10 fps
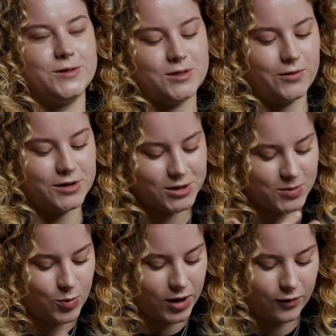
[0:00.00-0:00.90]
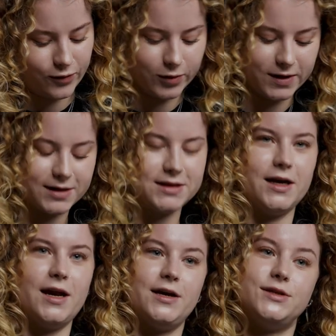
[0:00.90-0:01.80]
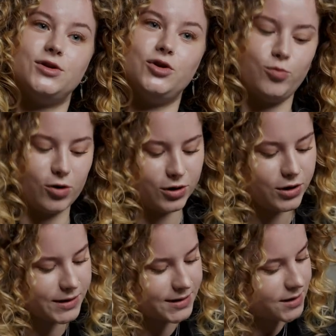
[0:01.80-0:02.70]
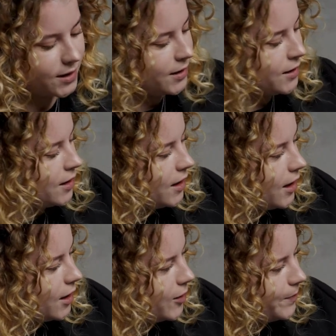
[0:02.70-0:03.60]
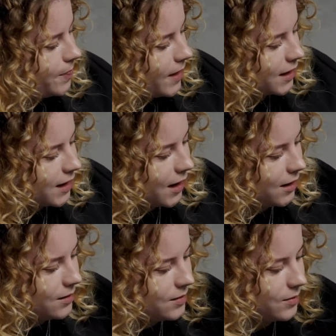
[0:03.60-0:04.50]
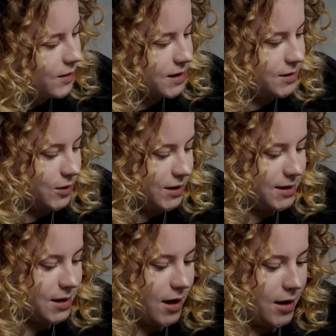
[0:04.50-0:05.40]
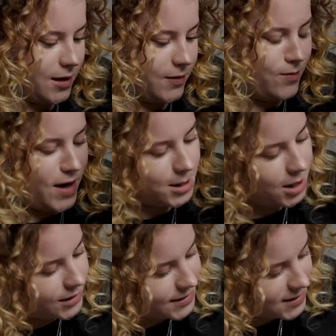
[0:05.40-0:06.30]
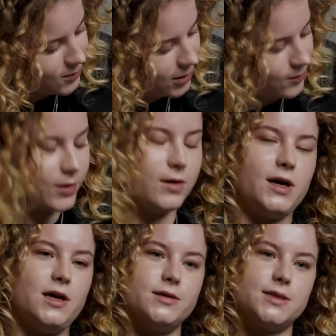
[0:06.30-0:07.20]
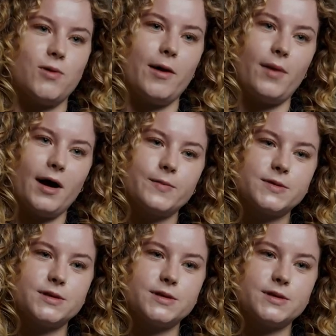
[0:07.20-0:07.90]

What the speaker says: So it's just bringing forward that DNA into new products. Again, this was the mesh here is inspired by the heat and sweat maps.